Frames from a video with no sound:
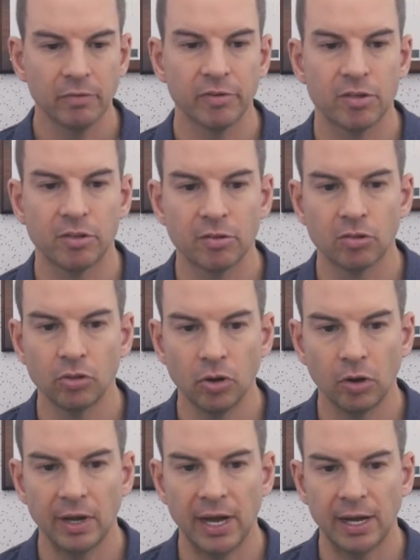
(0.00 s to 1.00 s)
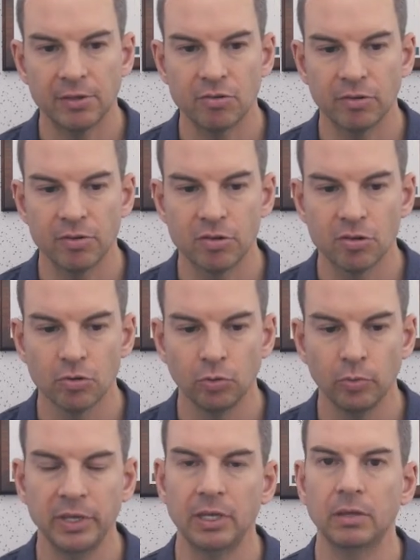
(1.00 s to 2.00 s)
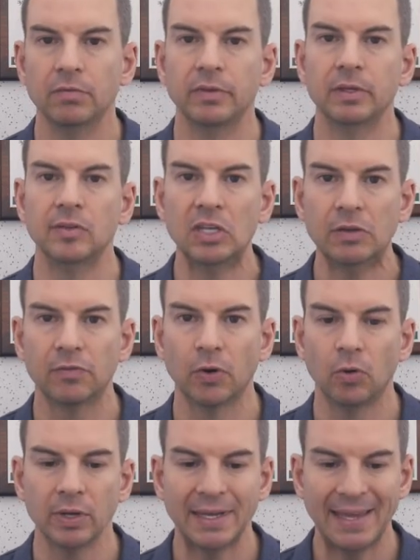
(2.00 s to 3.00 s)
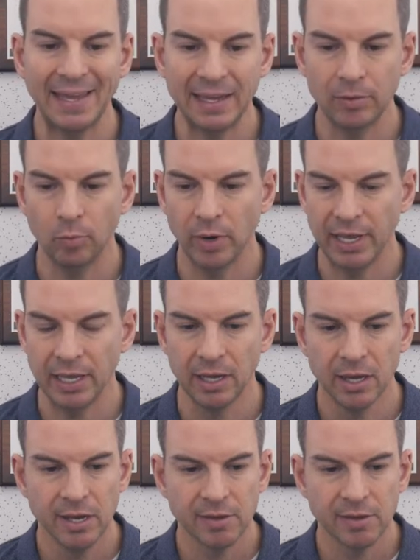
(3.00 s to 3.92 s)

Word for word: This does not actually show me the default gateway,